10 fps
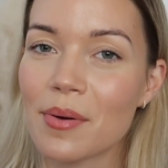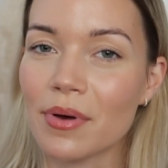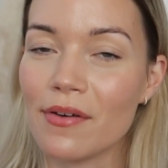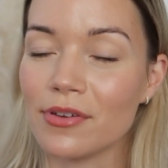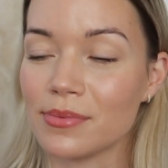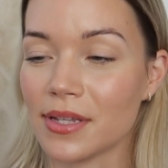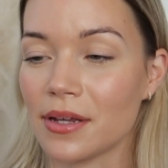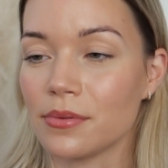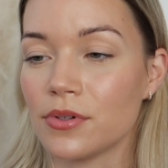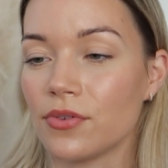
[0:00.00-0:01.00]
perfumes that
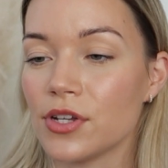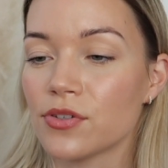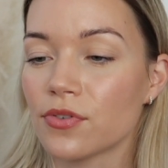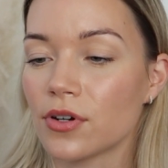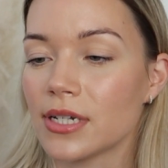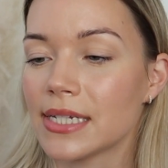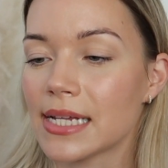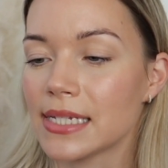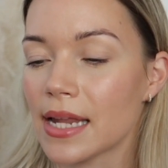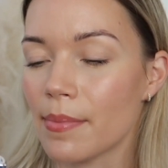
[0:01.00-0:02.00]
I would reach for on a
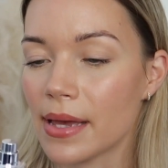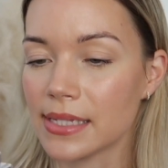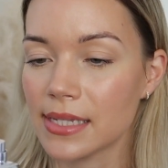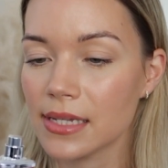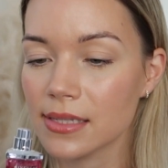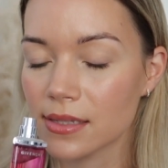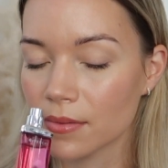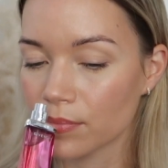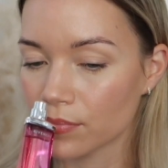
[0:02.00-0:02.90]
day-to-day basis.